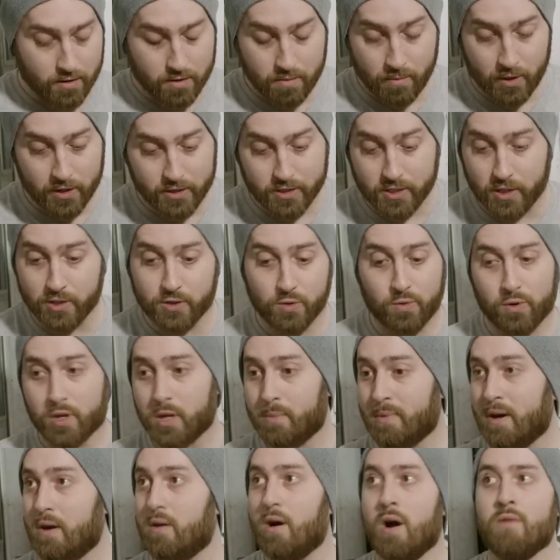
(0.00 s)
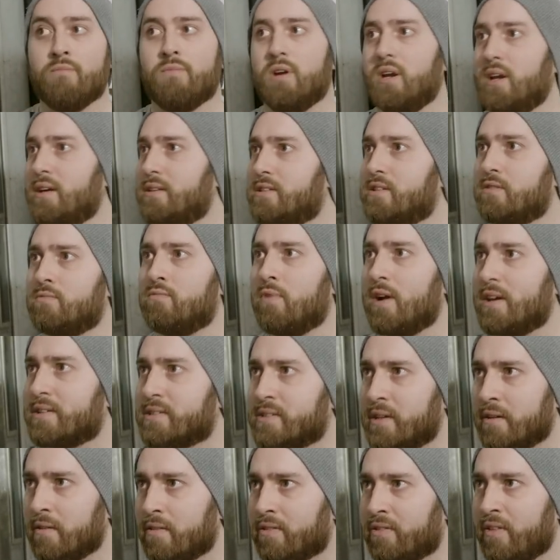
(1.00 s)
you might start talking about unrelated
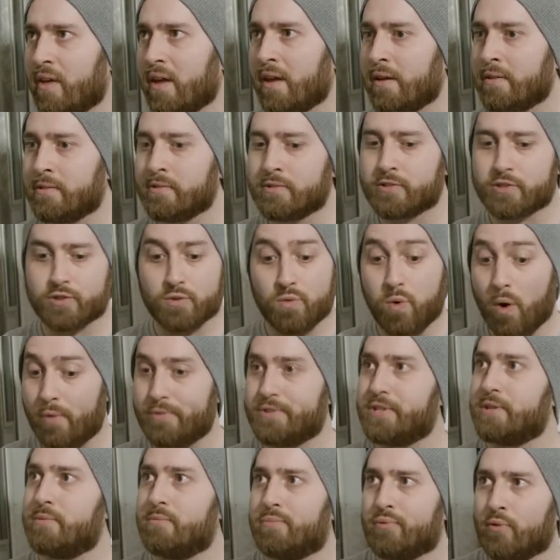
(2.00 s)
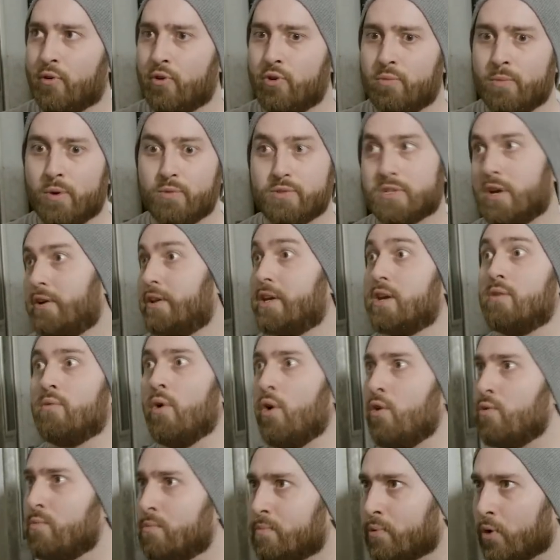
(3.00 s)
wrestling things, quoting promos, cutting your
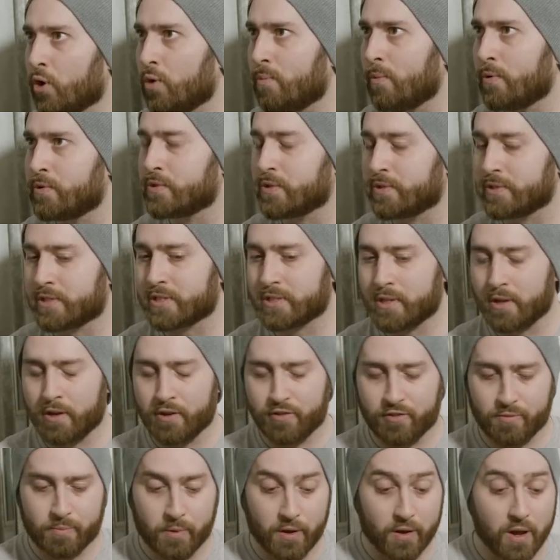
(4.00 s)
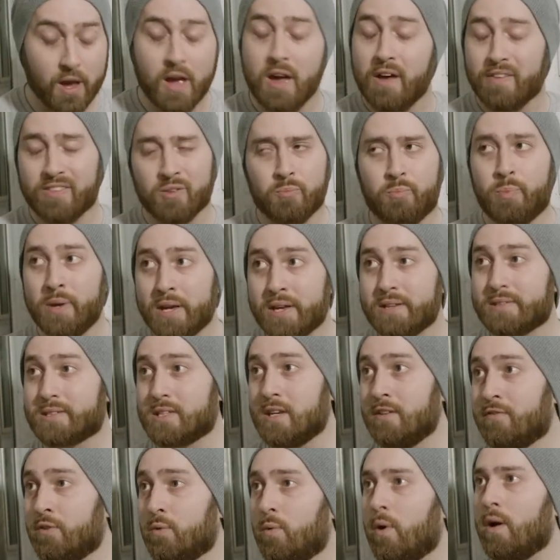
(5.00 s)
own promos on stuff, but the biggest
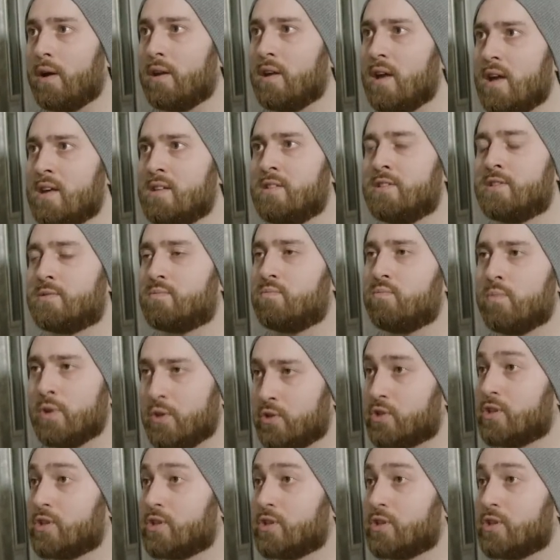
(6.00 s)
giveaway is when you